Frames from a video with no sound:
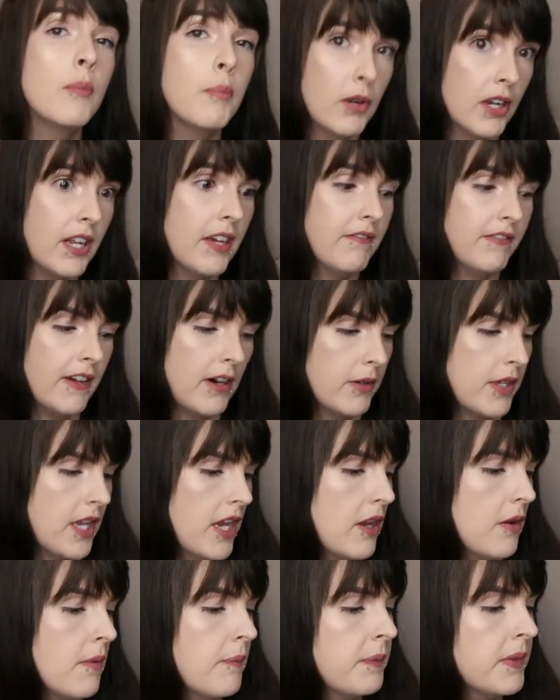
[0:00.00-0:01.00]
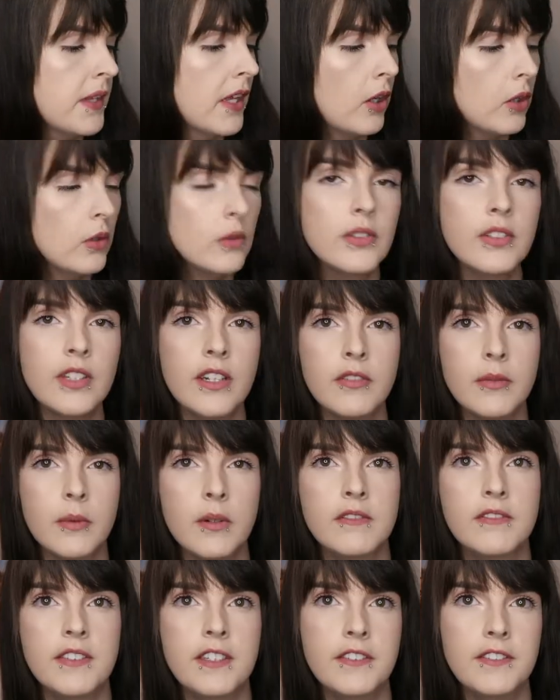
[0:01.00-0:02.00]
Brilliant value. Also for
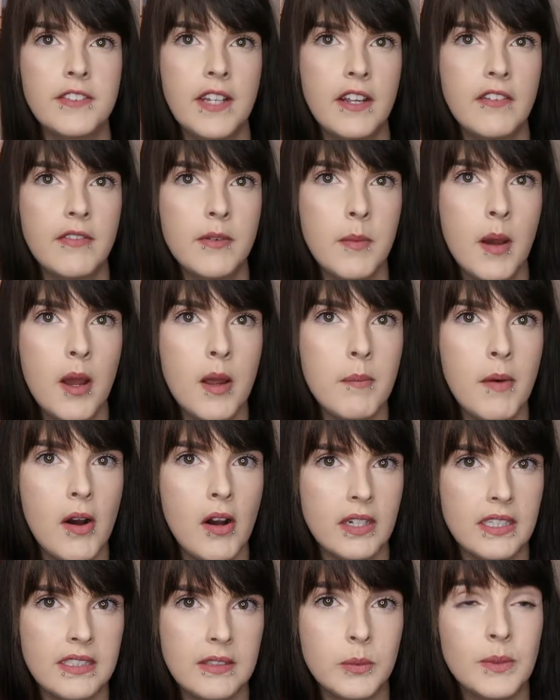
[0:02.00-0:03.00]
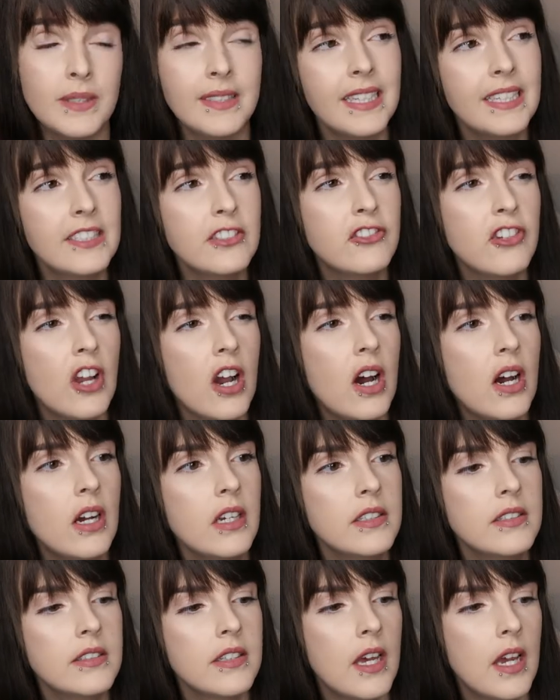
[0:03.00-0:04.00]
£1.50 from Home Bargains was this
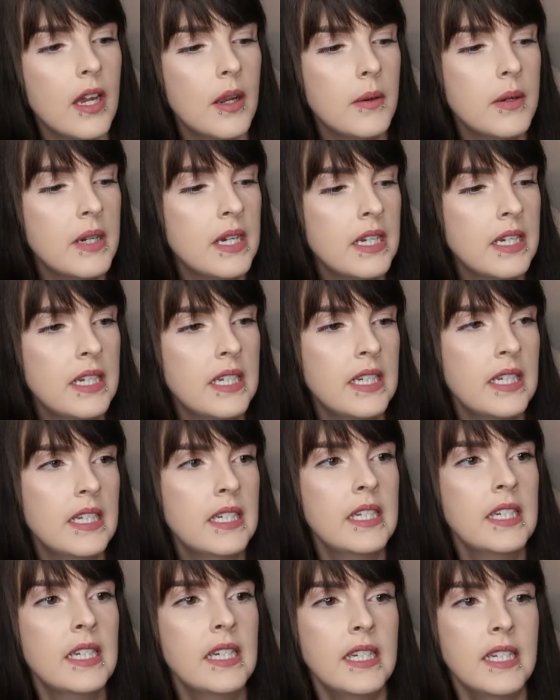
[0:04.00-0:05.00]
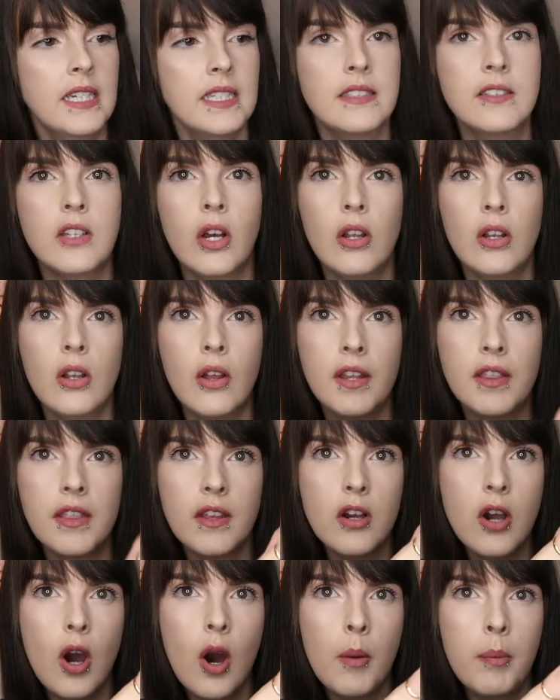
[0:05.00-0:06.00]
jar. So got like the
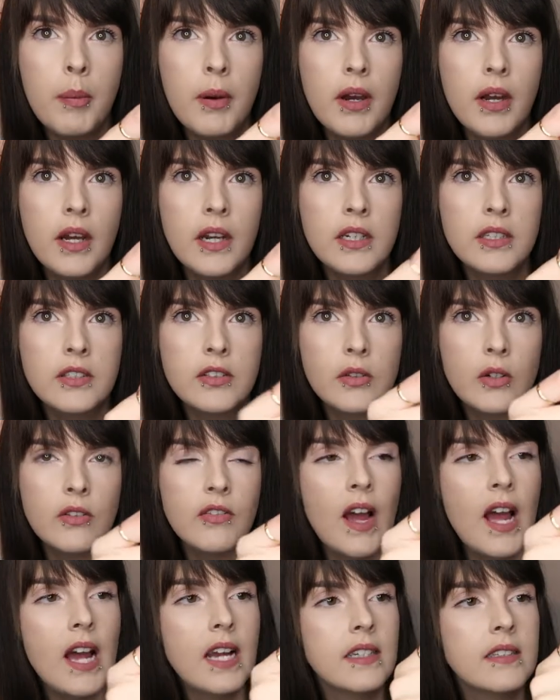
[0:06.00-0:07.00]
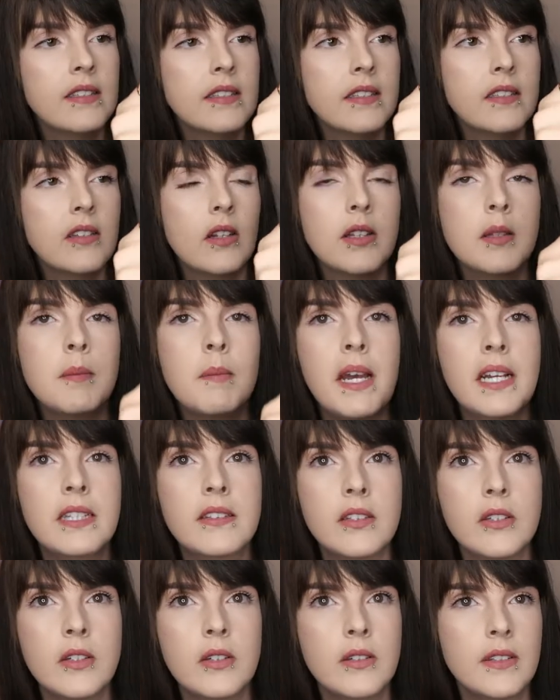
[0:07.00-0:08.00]
copper sort of accent on the
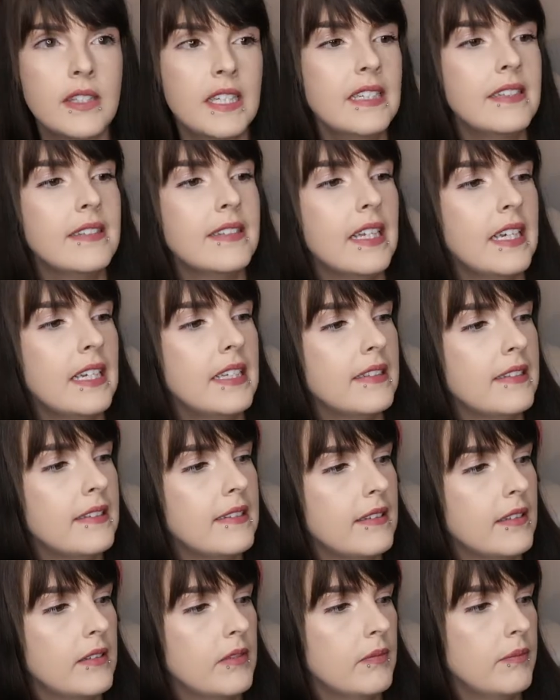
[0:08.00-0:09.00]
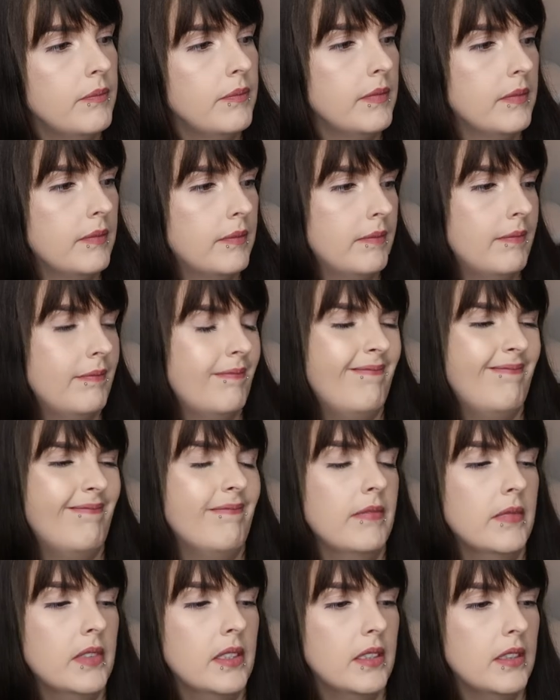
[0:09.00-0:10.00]
metal. This is
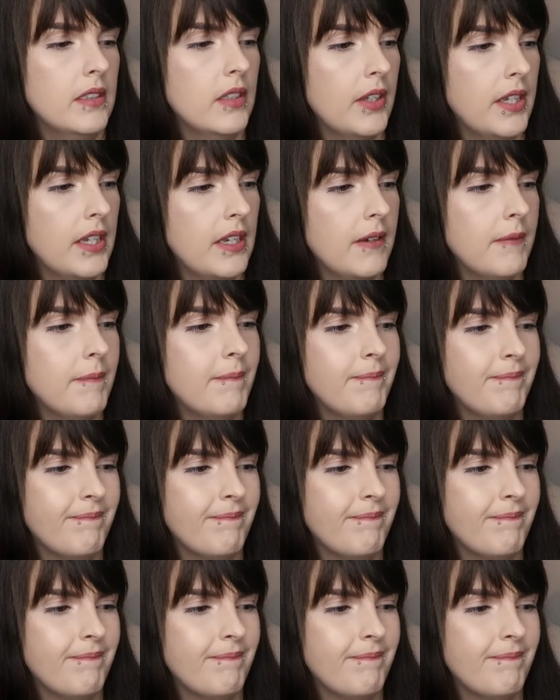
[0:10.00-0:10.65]
like